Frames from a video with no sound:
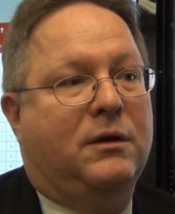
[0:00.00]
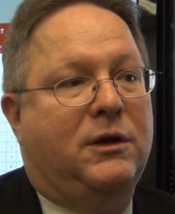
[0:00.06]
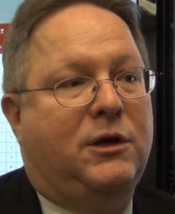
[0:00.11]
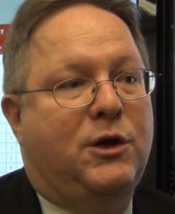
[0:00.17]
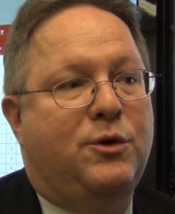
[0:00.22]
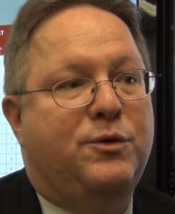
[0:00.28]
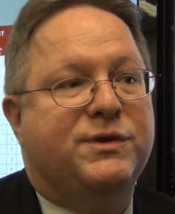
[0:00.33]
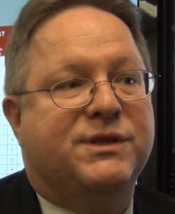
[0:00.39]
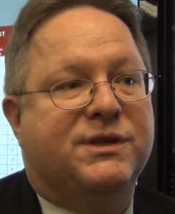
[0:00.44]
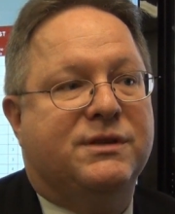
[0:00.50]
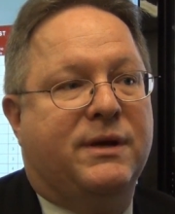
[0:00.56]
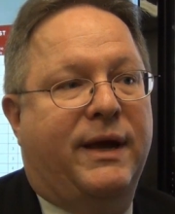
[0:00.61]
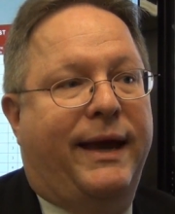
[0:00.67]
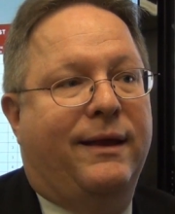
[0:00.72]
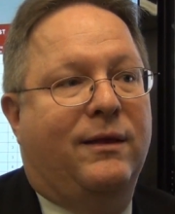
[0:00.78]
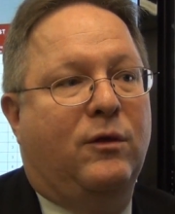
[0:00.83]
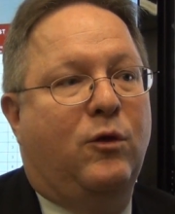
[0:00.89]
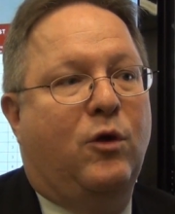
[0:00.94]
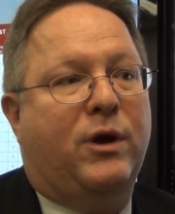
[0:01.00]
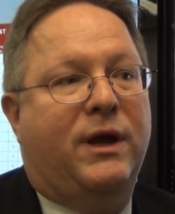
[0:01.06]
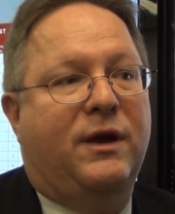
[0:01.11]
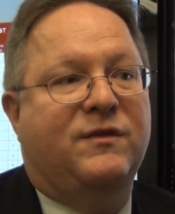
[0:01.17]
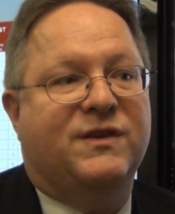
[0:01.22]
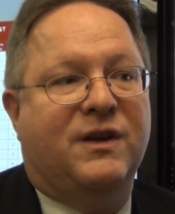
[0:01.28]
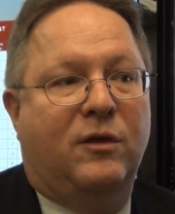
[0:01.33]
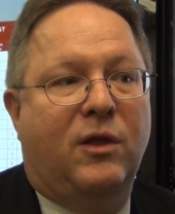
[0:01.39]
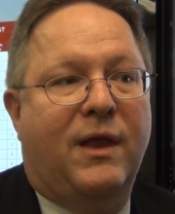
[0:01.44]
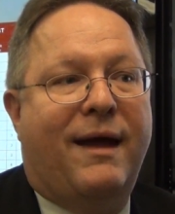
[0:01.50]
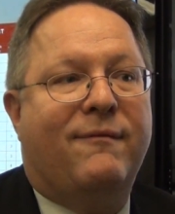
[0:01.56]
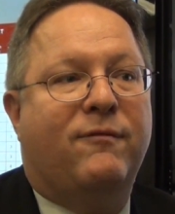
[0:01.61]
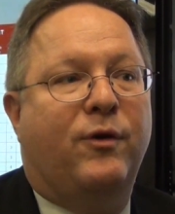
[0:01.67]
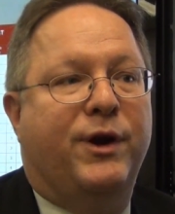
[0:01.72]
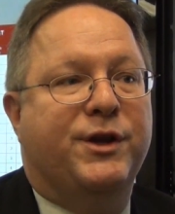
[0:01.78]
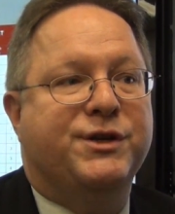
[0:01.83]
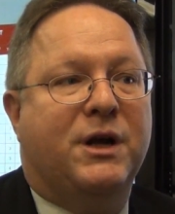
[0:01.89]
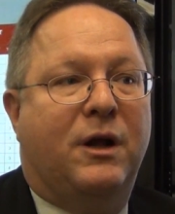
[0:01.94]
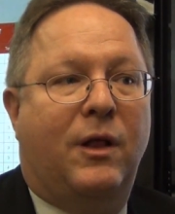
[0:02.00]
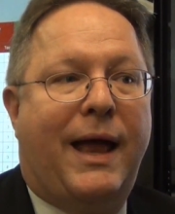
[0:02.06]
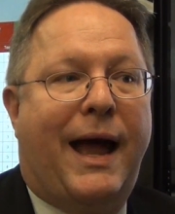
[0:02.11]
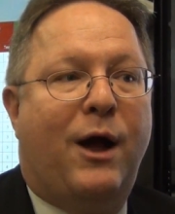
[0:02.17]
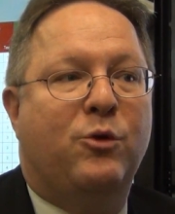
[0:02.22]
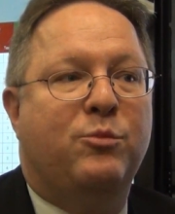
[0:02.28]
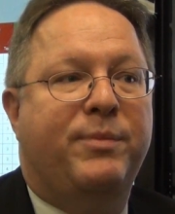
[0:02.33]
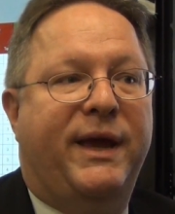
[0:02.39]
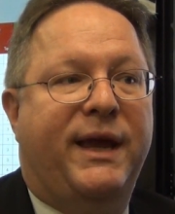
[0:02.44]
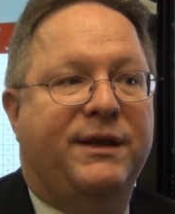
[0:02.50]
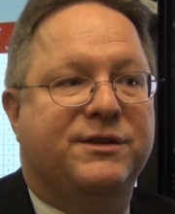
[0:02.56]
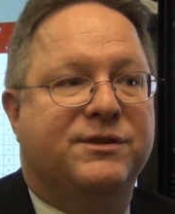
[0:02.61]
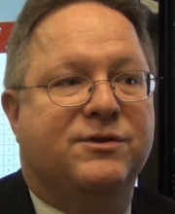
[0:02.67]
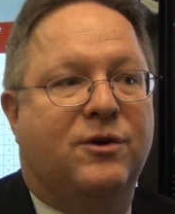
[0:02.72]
use and looking to leverage cloud-based